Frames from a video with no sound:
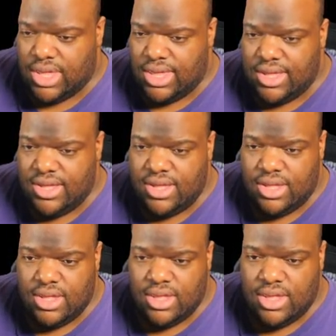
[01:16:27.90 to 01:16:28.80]
Okay.
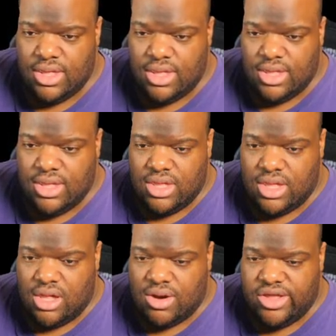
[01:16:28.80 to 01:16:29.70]

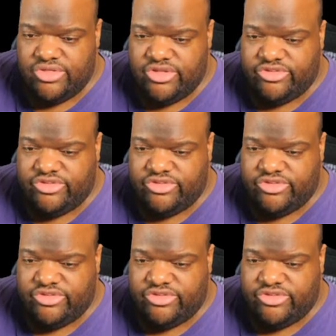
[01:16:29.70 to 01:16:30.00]
All right,